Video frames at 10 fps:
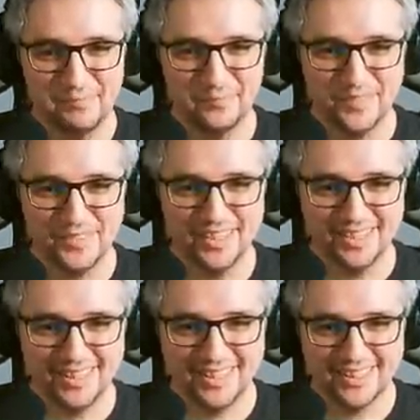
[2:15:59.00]
um,
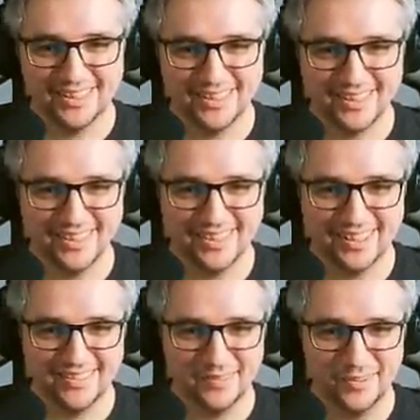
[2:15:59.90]
like
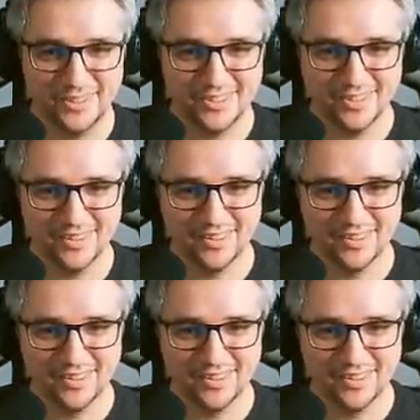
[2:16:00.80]
as I mentioned,